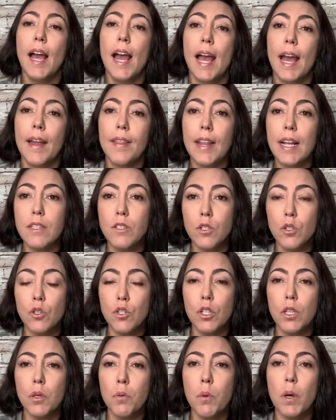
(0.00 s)
And that's
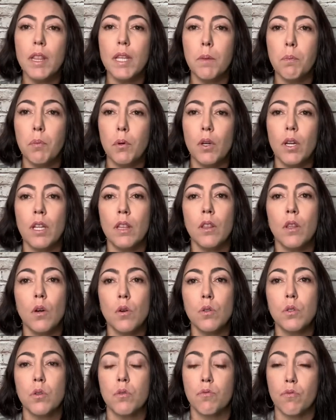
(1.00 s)
usually what they put in
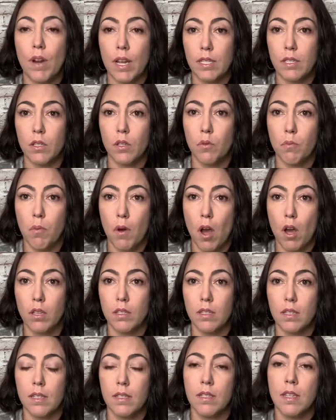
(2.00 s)
those rescue
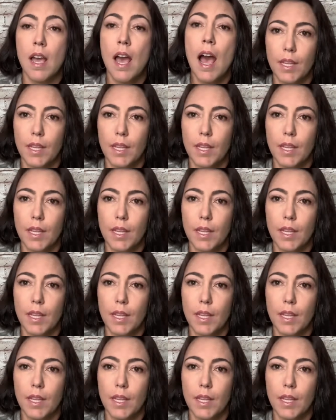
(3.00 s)
boxes.